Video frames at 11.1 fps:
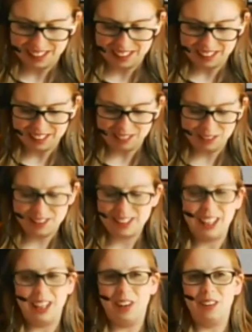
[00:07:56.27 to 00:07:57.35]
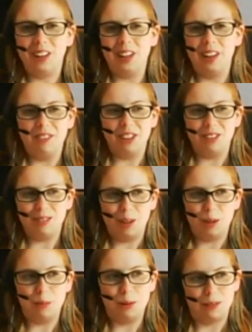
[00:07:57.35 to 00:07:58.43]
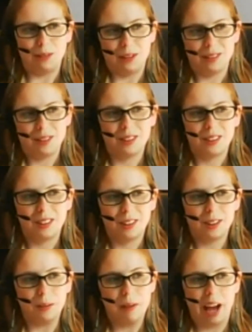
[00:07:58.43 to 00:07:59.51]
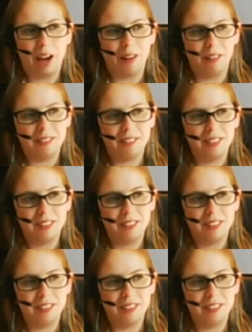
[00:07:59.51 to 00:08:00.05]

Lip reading: once again, I would love to have seen the movies come out.